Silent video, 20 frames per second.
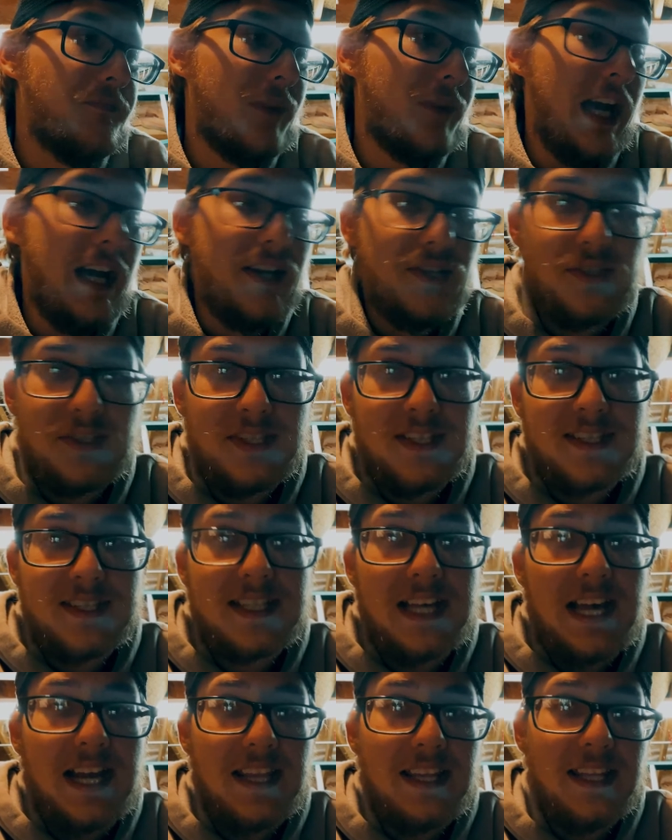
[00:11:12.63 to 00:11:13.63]
I just
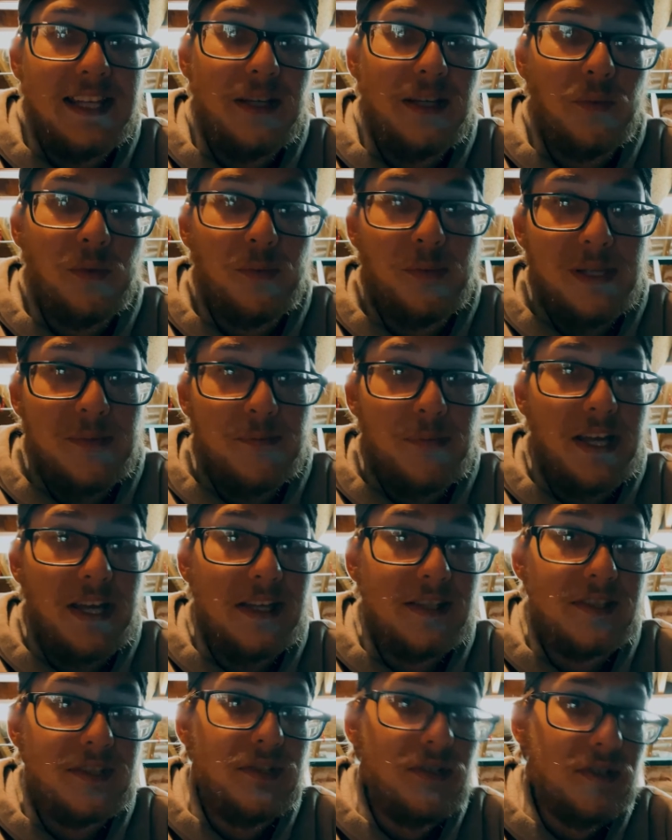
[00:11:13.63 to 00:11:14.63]
decided that it would be
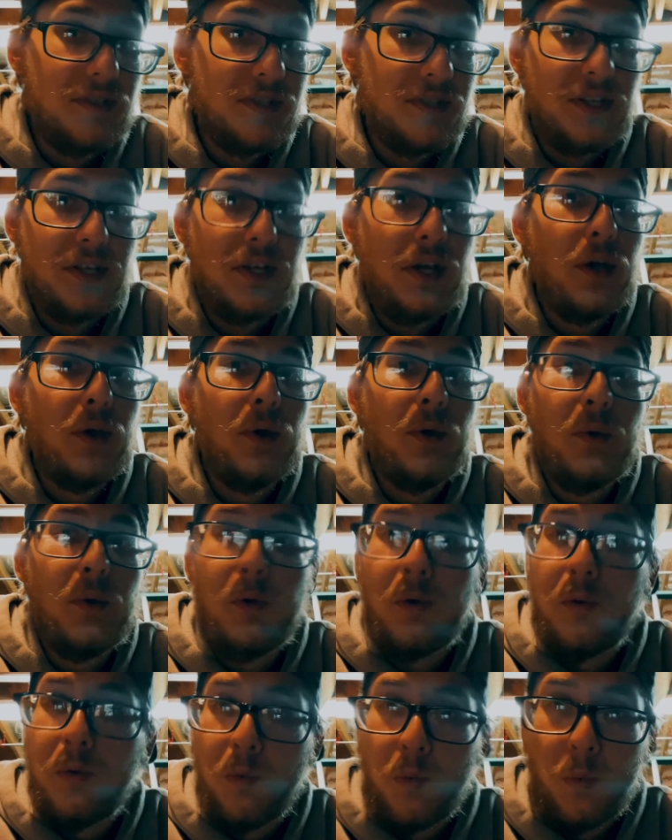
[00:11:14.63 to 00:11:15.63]
best just to
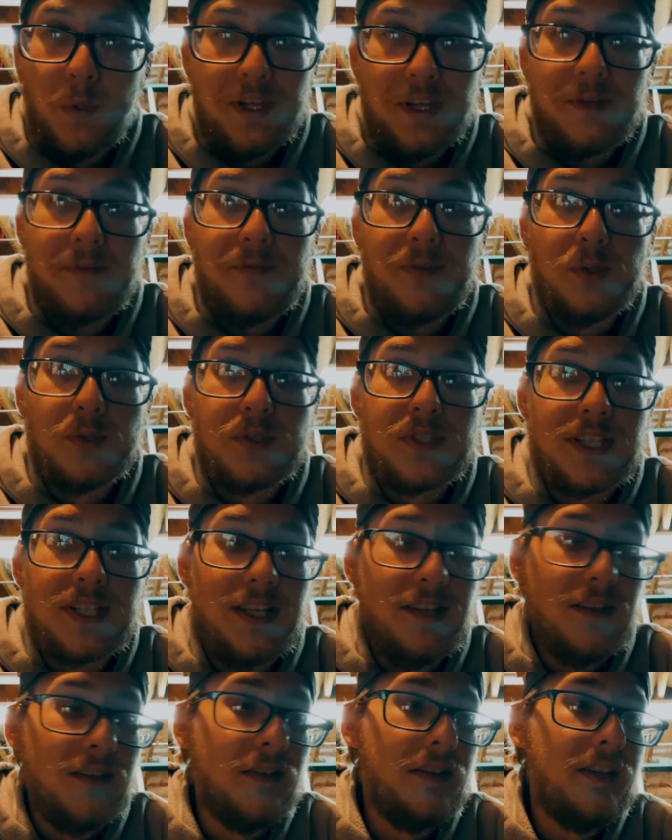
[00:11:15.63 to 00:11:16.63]
go with a fuel
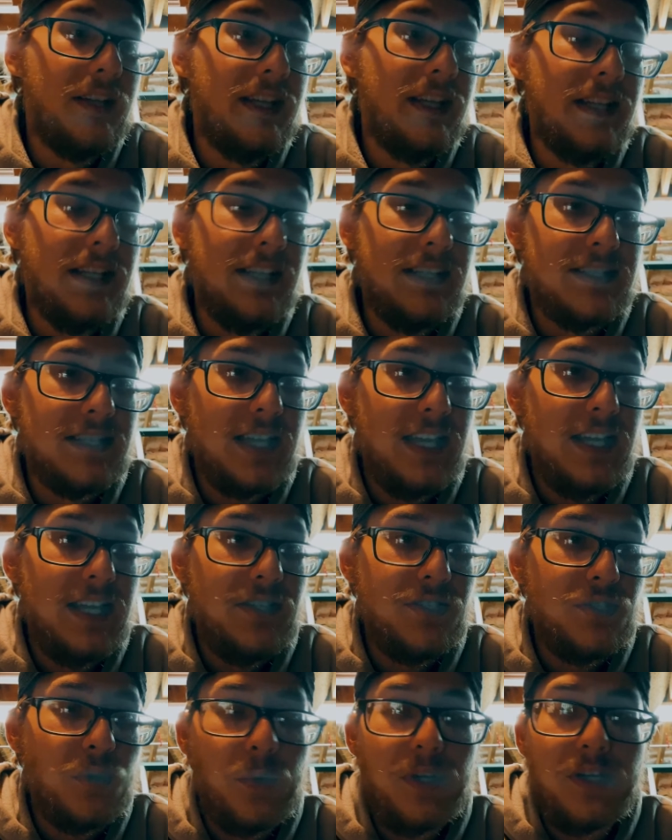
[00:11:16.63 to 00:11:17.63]
cell. It is
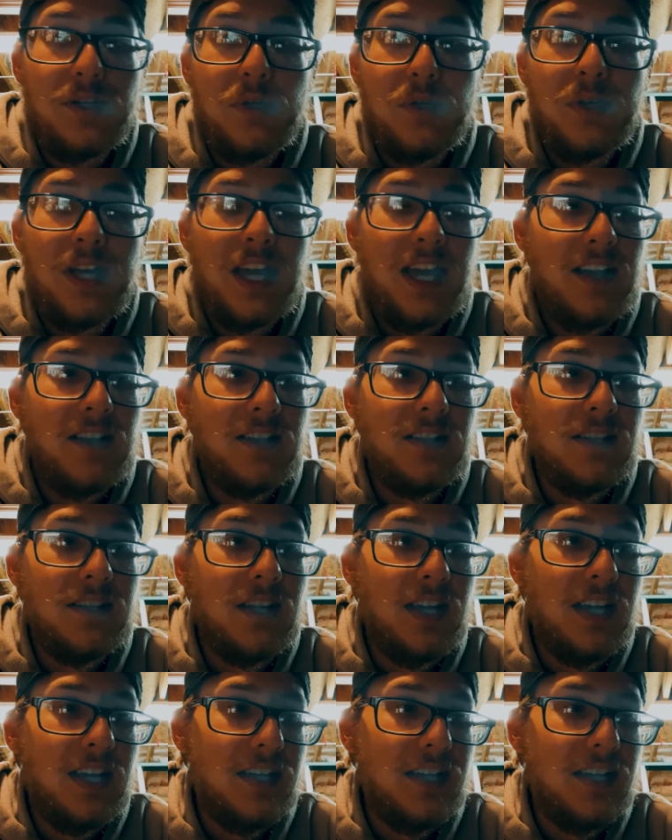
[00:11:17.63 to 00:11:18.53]
a 22-gallon